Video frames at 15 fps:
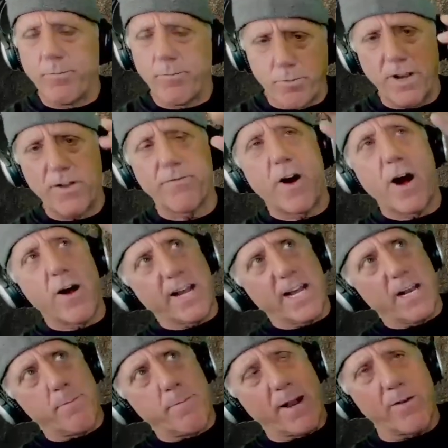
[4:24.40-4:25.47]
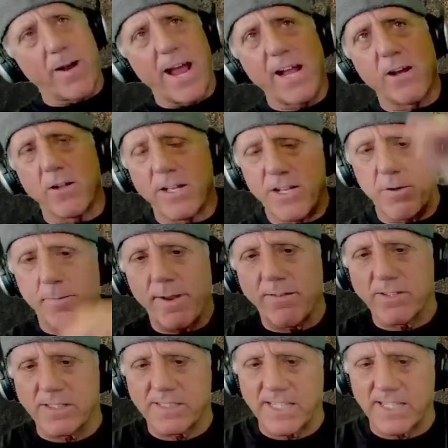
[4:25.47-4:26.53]
pretty far and get a better angle, and you'd be
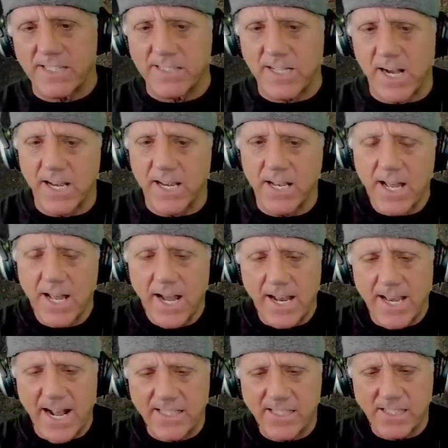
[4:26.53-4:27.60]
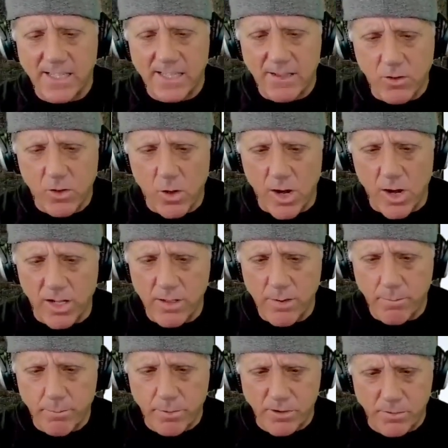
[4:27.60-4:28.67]
able to see the sun. And that's called
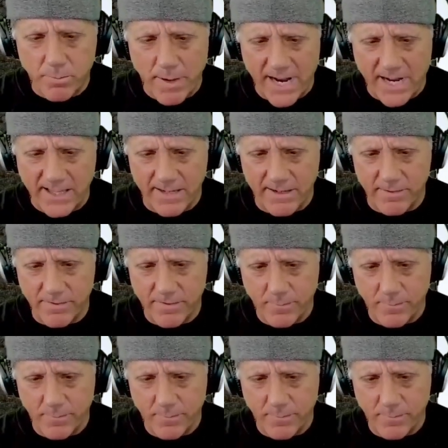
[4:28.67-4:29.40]
perspective.